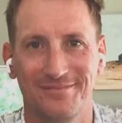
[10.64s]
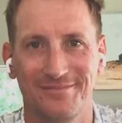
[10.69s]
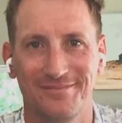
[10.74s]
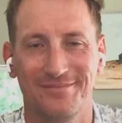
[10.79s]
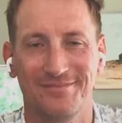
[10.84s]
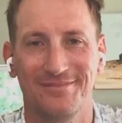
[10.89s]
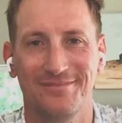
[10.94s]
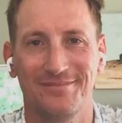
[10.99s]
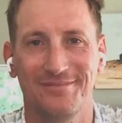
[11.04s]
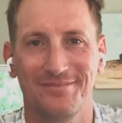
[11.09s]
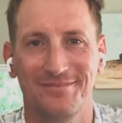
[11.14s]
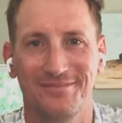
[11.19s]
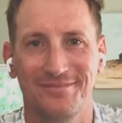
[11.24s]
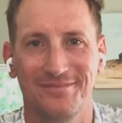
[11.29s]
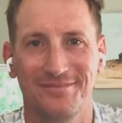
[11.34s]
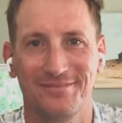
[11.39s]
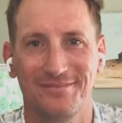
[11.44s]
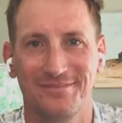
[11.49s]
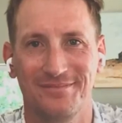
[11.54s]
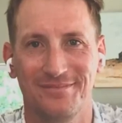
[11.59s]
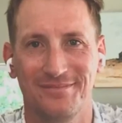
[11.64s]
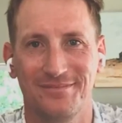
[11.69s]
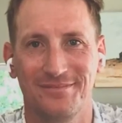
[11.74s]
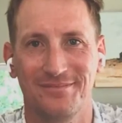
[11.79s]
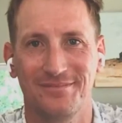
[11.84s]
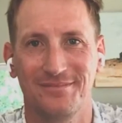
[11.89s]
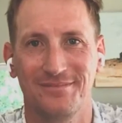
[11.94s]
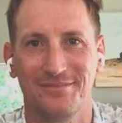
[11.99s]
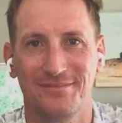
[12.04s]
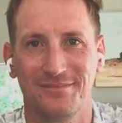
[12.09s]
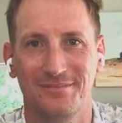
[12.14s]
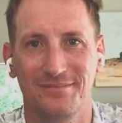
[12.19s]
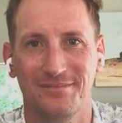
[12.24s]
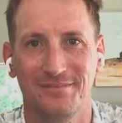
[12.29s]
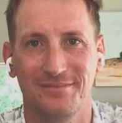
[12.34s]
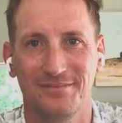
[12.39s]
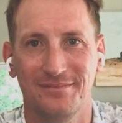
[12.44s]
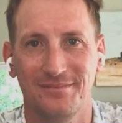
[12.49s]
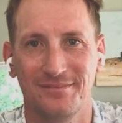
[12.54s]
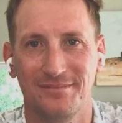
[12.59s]

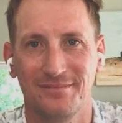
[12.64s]
Nobody speaks.